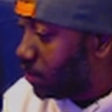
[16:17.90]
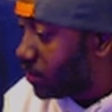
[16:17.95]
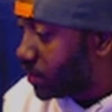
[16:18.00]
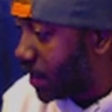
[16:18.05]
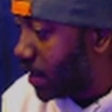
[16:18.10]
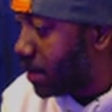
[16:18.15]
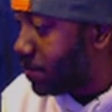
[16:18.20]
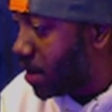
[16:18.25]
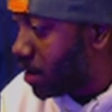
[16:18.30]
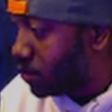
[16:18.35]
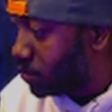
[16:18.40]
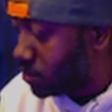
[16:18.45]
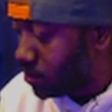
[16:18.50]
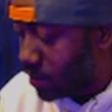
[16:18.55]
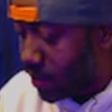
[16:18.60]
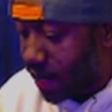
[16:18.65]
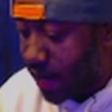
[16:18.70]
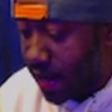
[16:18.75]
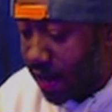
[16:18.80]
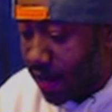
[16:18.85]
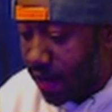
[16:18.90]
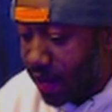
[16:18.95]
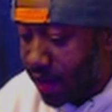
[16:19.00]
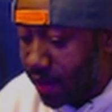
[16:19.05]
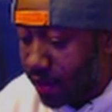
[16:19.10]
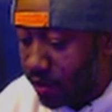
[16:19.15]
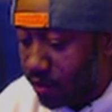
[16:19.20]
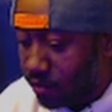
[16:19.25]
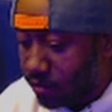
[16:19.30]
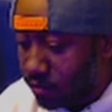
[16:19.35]
came out,
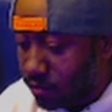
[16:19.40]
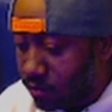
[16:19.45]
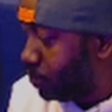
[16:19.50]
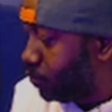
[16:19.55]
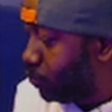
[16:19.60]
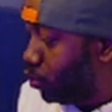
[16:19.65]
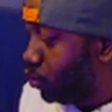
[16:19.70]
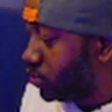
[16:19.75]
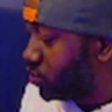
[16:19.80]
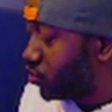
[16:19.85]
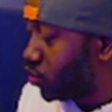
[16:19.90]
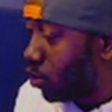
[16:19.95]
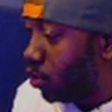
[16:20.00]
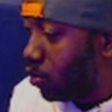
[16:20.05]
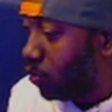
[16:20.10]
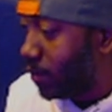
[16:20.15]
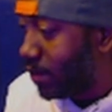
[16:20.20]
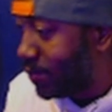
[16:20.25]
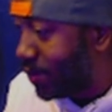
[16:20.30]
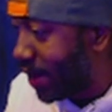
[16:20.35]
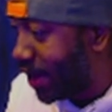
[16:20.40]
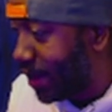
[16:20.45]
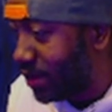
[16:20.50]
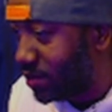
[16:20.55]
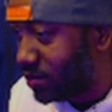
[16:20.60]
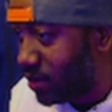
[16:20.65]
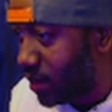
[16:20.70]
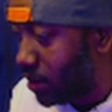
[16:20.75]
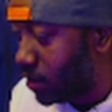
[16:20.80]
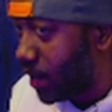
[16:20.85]
I pushed all the way
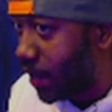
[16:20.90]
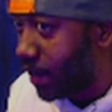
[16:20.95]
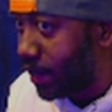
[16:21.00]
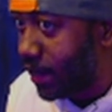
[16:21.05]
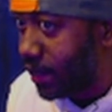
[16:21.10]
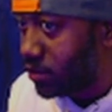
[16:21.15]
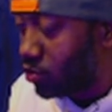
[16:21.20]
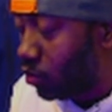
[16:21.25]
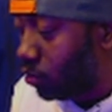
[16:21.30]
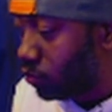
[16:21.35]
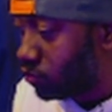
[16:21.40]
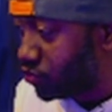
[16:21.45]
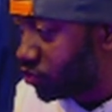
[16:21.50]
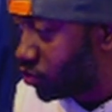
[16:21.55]
past. I got to ultra